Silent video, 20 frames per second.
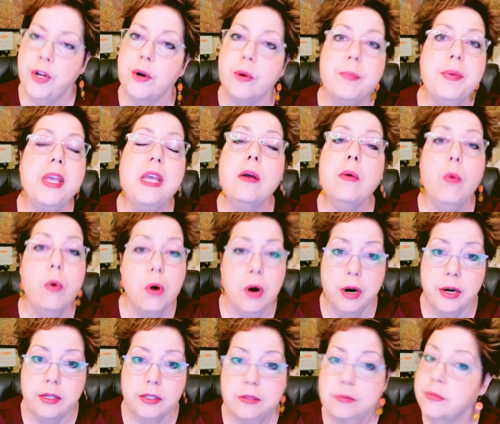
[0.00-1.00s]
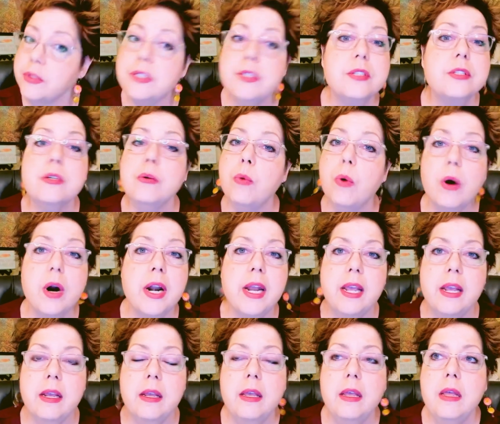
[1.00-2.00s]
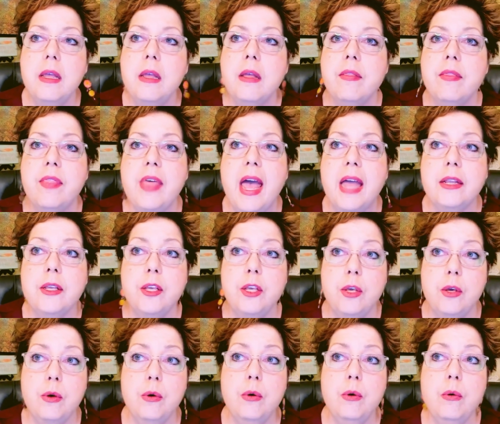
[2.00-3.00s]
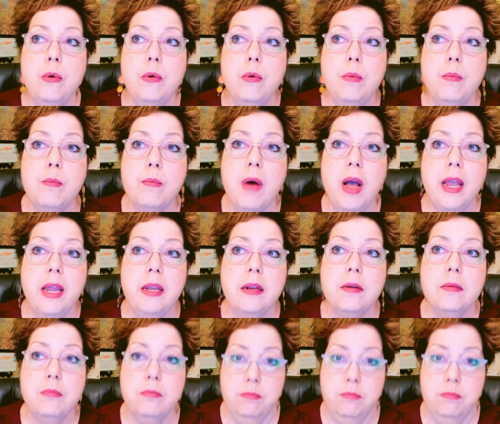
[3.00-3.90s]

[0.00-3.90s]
being warned, this is a warning, that you might